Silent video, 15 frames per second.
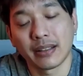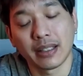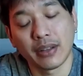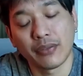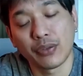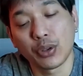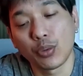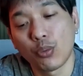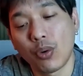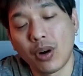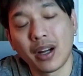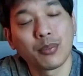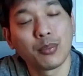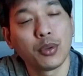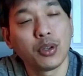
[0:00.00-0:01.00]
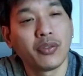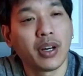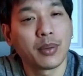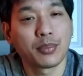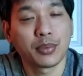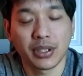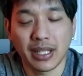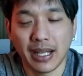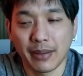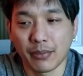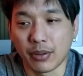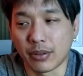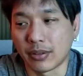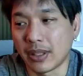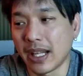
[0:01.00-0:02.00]
if you want to move up to
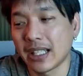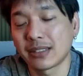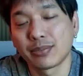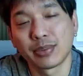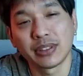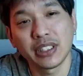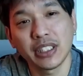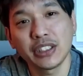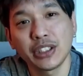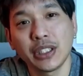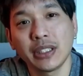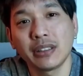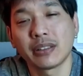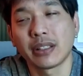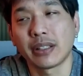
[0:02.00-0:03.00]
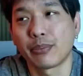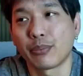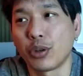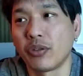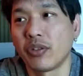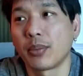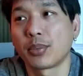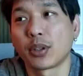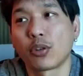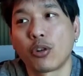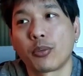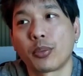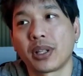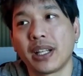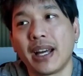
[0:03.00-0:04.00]
that next position and move up the
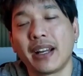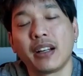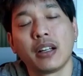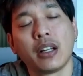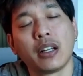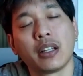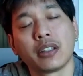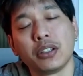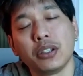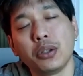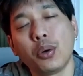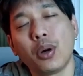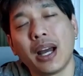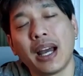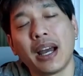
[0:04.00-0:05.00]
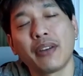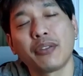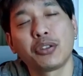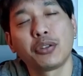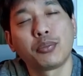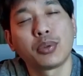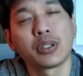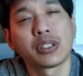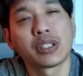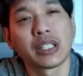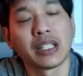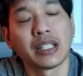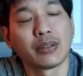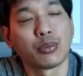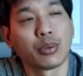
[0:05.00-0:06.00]
corporate ladder, you have to
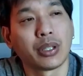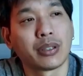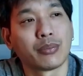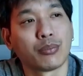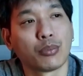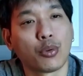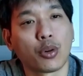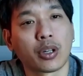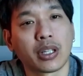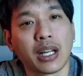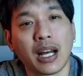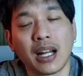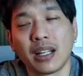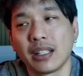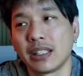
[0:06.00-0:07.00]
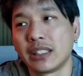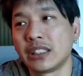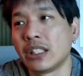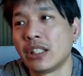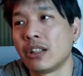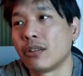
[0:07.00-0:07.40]
proceed with more knowledge.